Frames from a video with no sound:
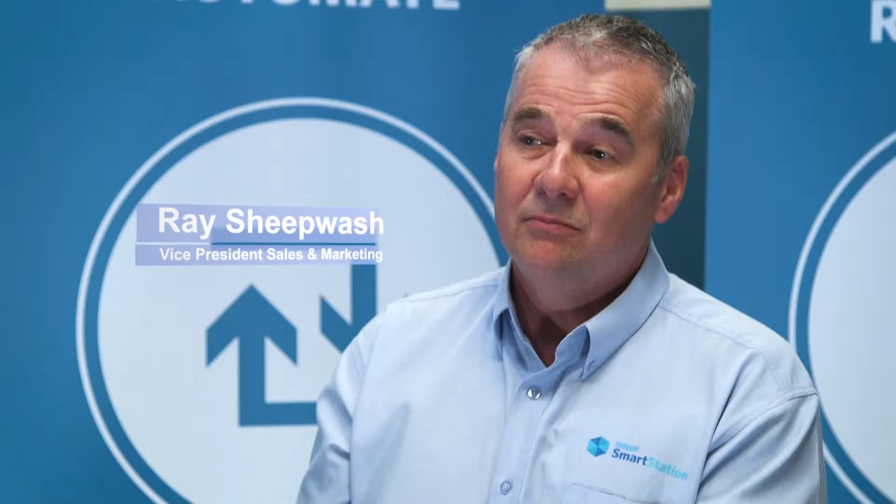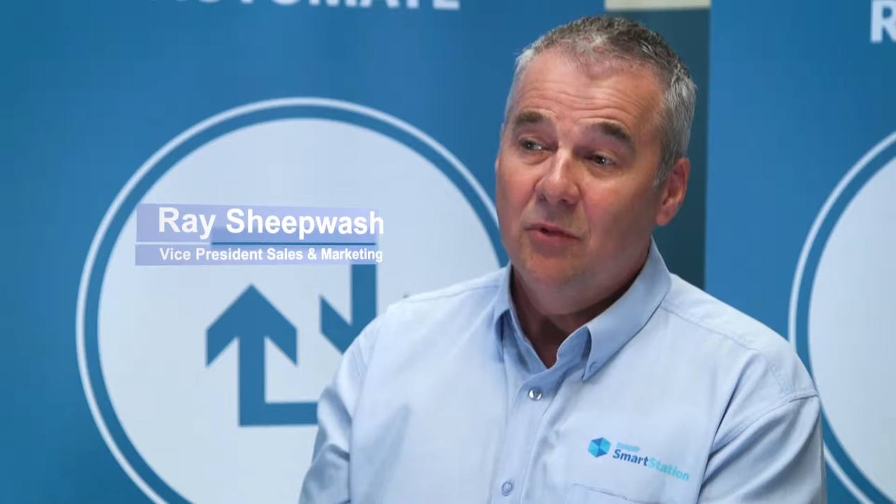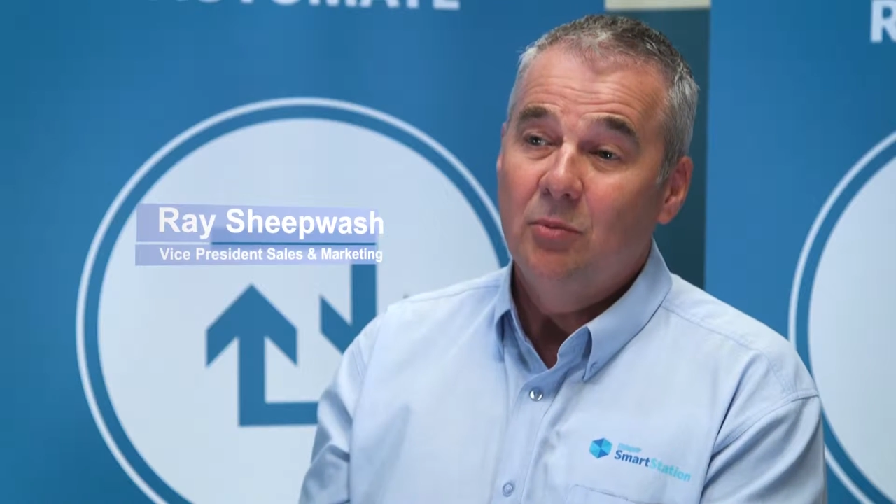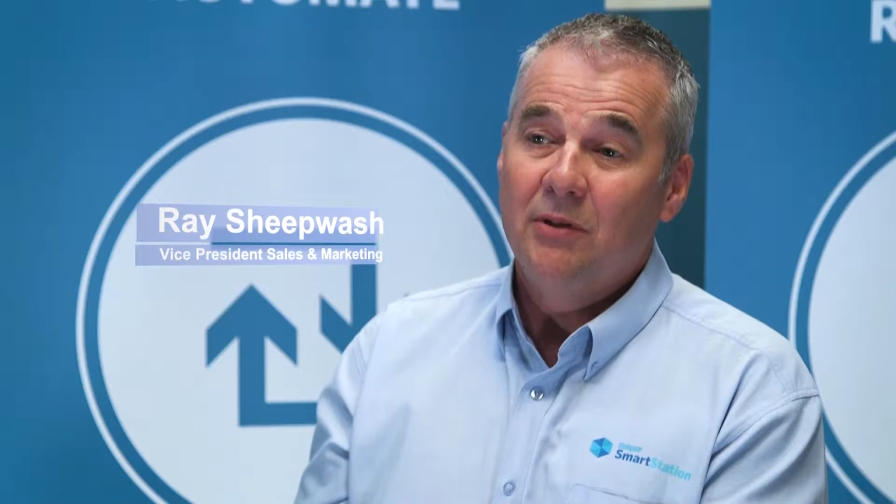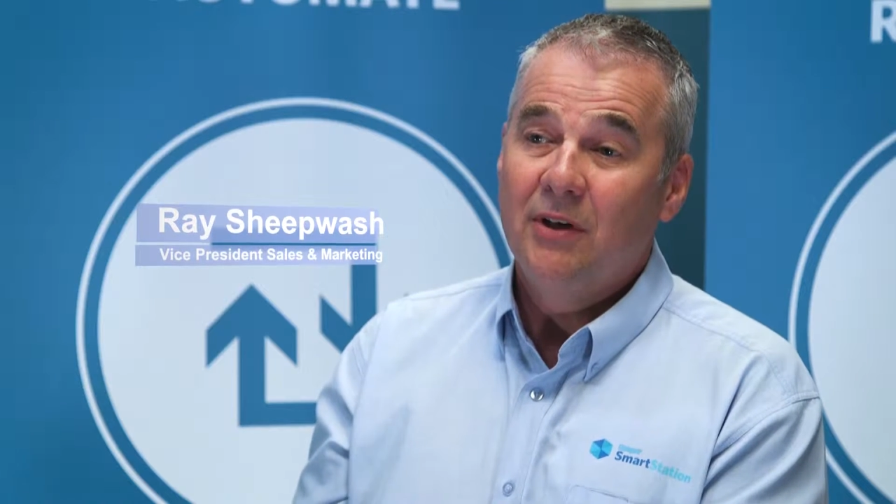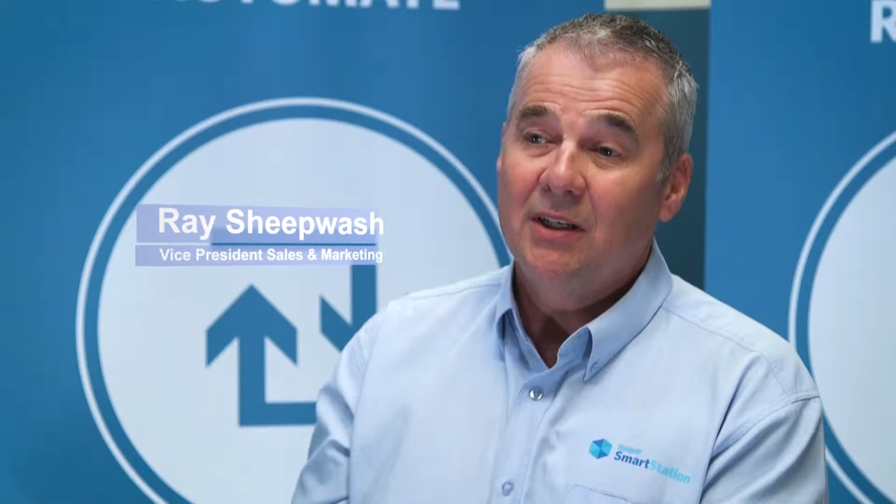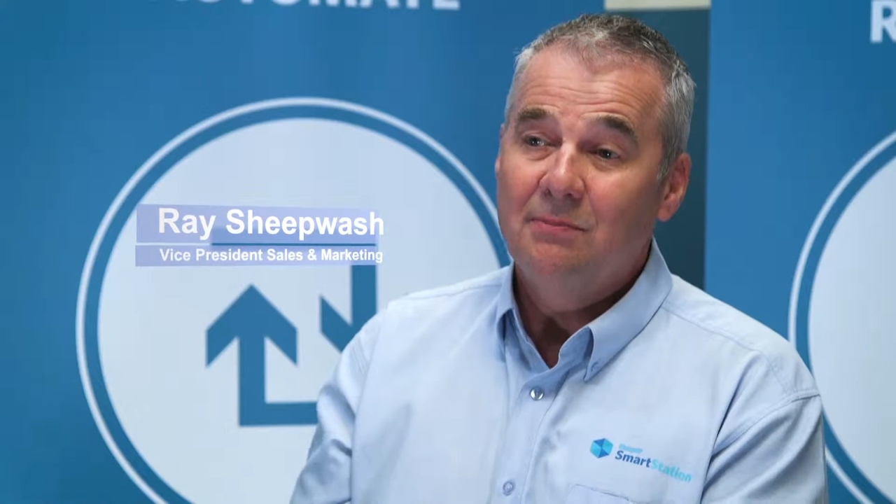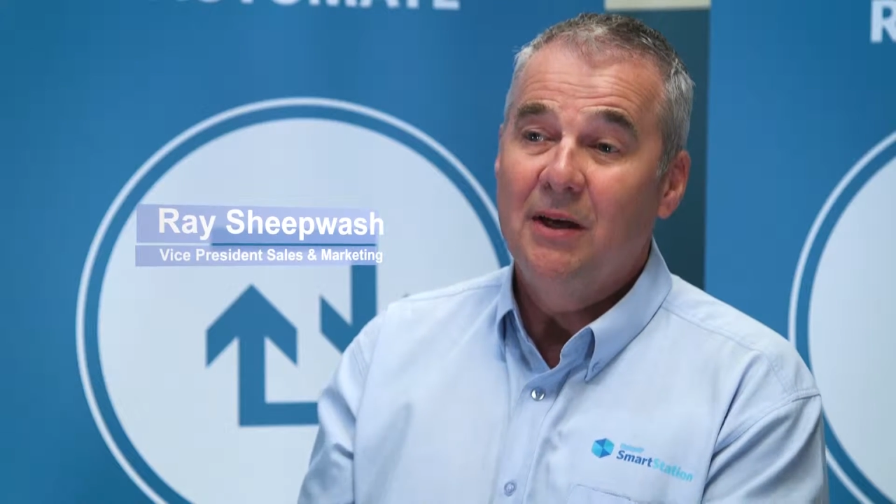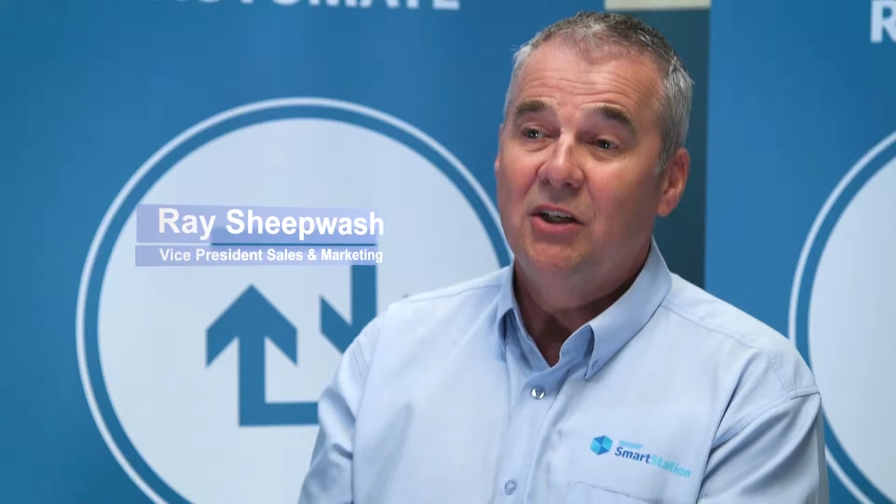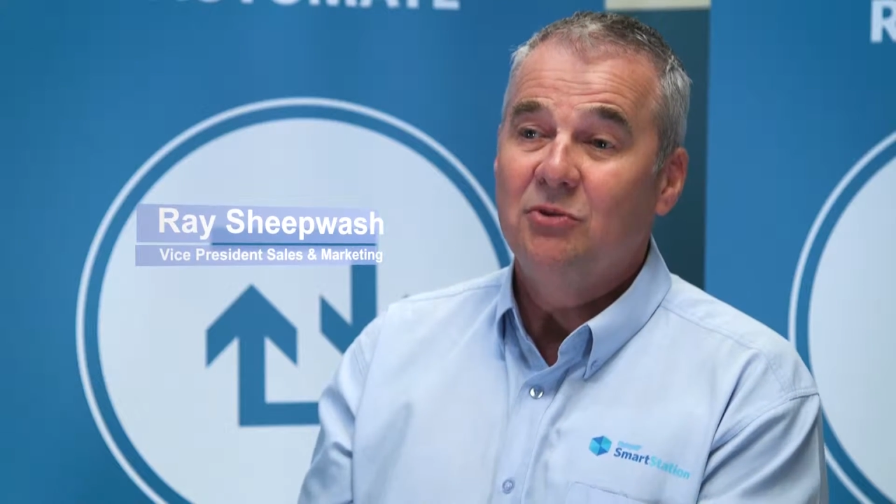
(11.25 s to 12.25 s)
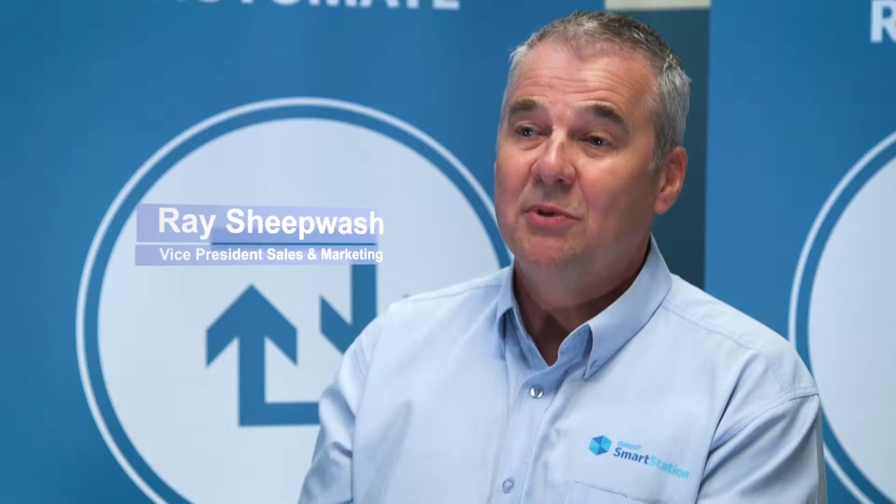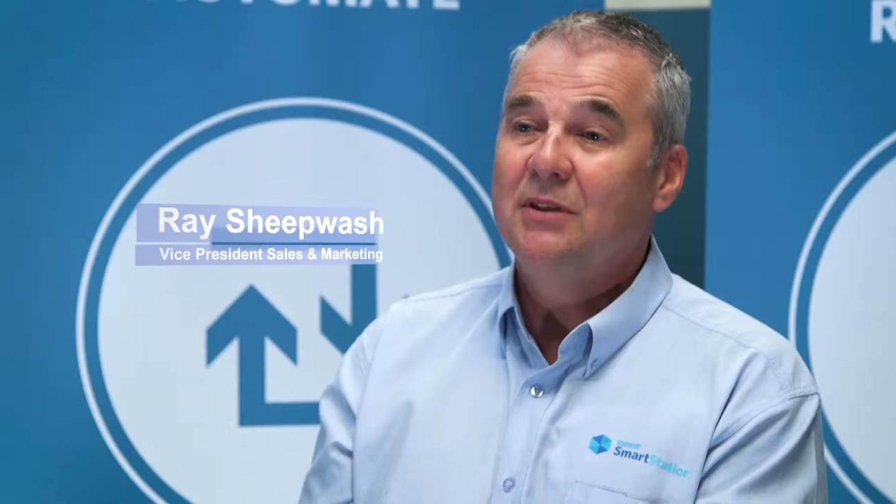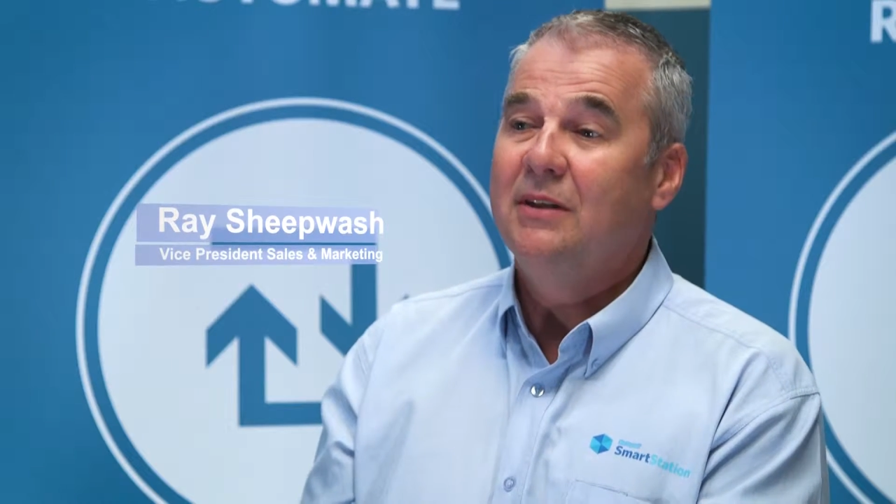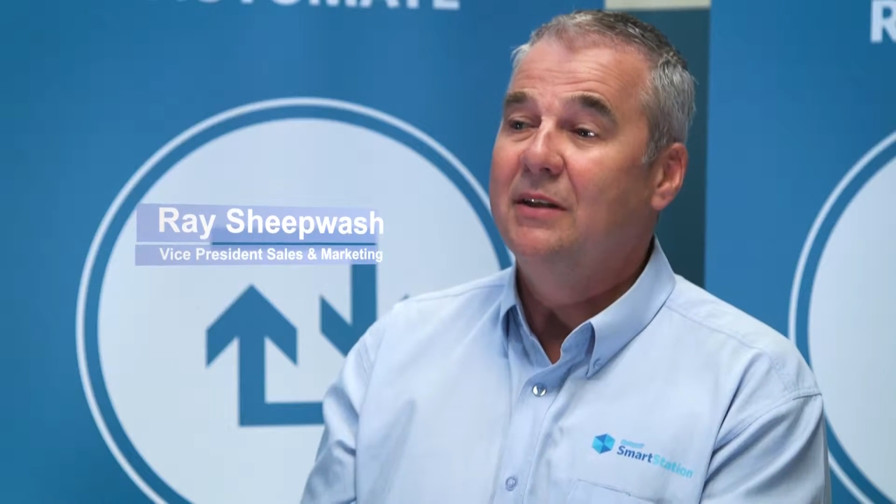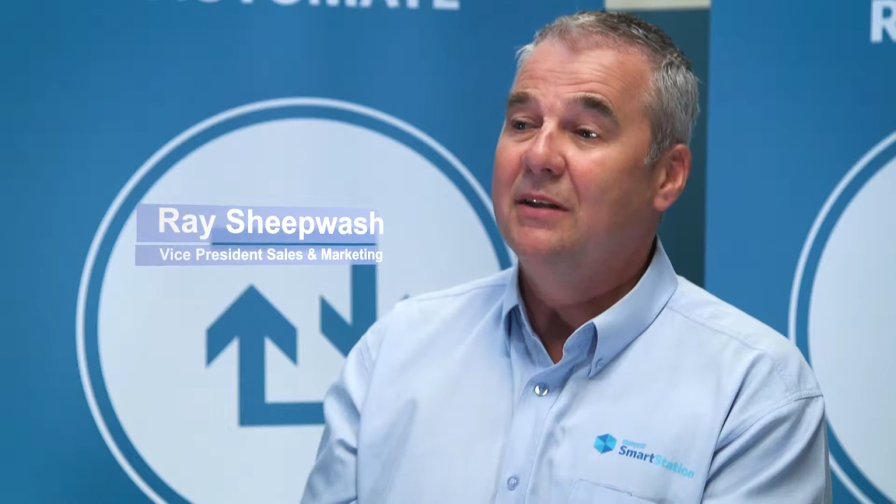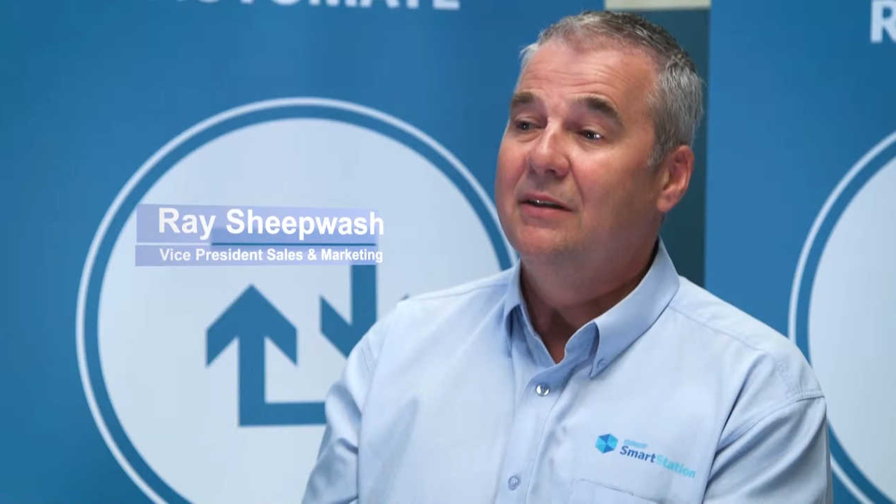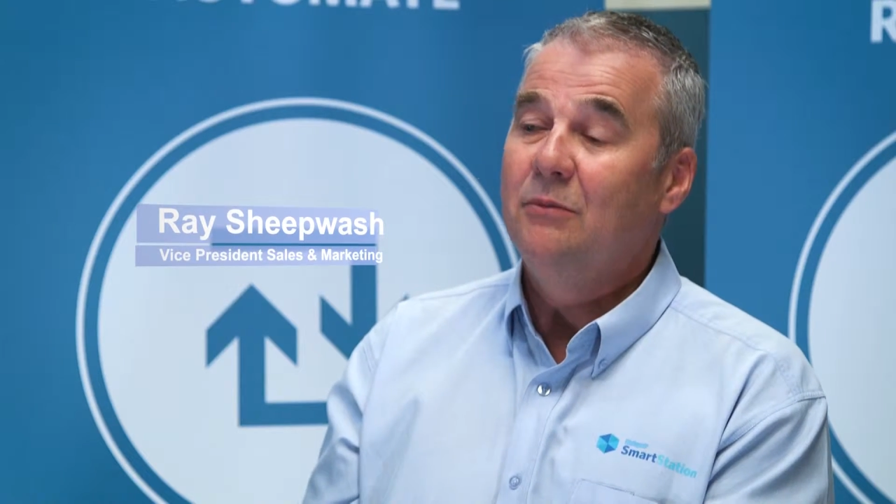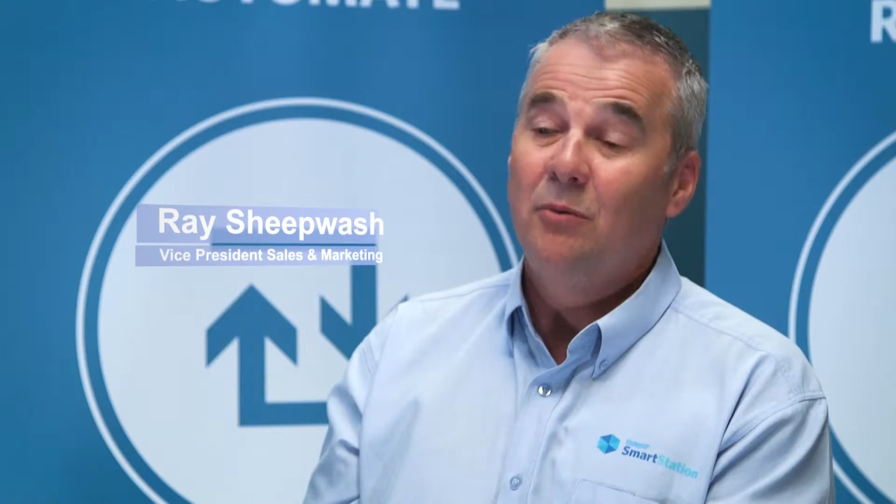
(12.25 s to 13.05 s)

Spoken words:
mobile device management,